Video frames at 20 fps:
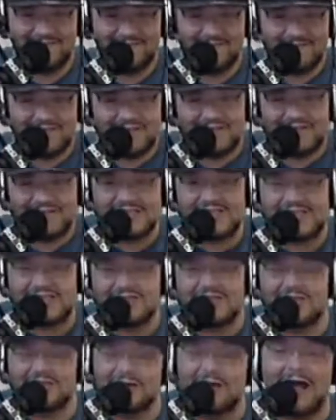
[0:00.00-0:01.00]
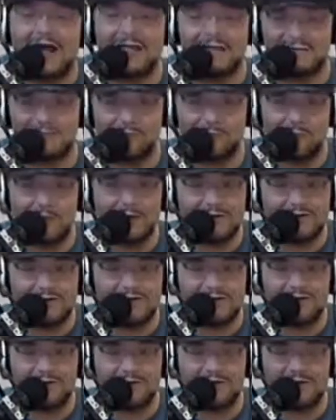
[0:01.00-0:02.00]
Because security, so I used to work
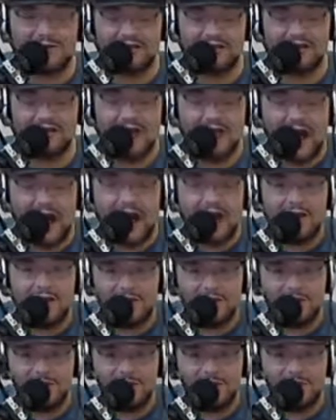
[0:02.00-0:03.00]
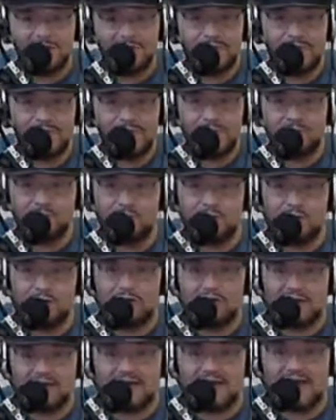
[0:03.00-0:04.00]
security that they hire. I used to
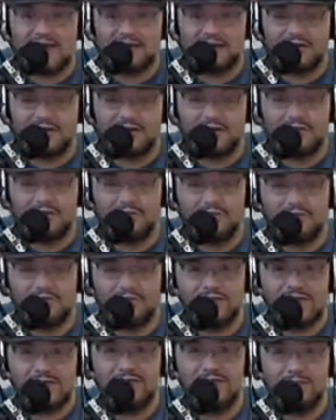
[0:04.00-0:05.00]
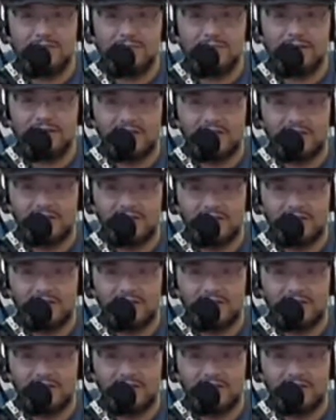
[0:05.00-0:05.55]
work for that company.